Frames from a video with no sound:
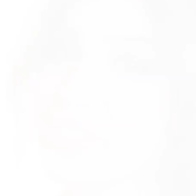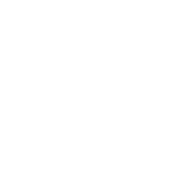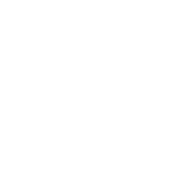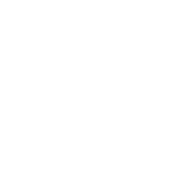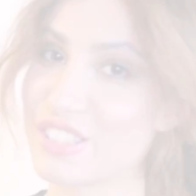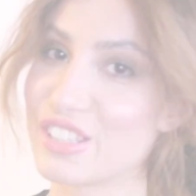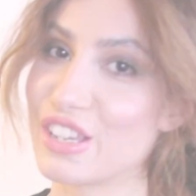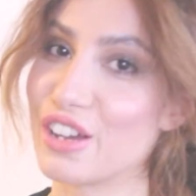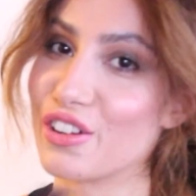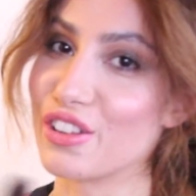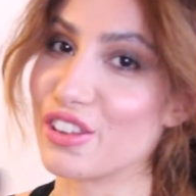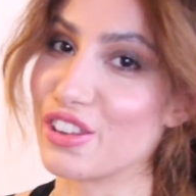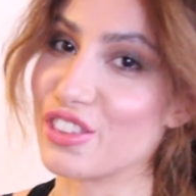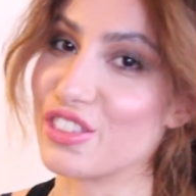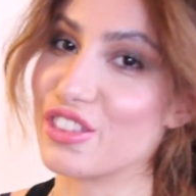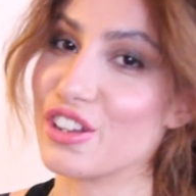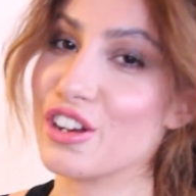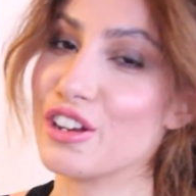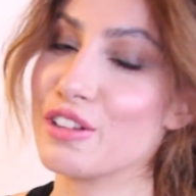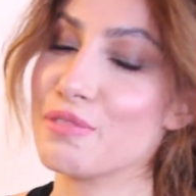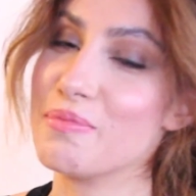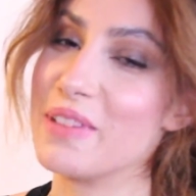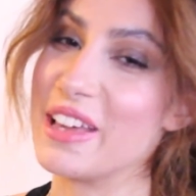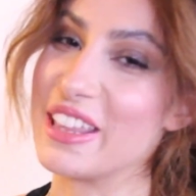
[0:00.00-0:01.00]
So the
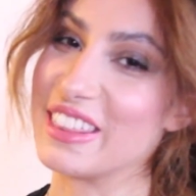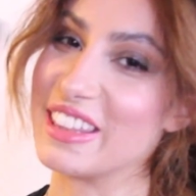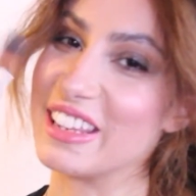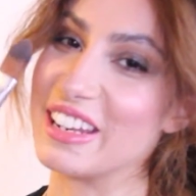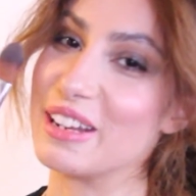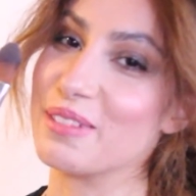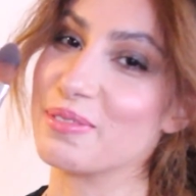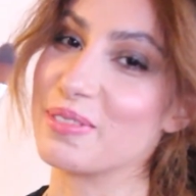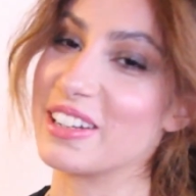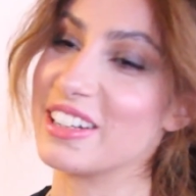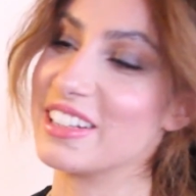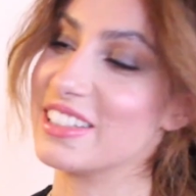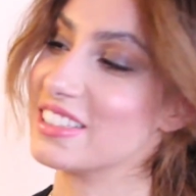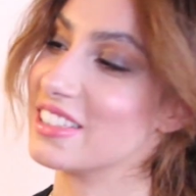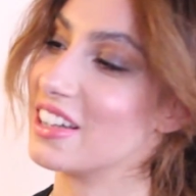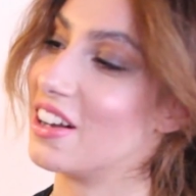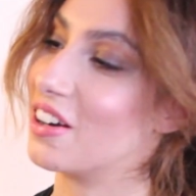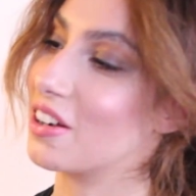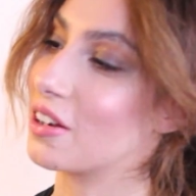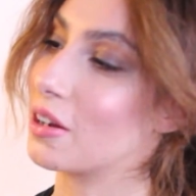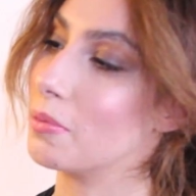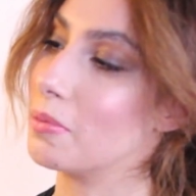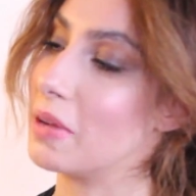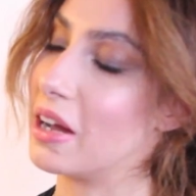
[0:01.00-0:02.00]
third method I'm going to talk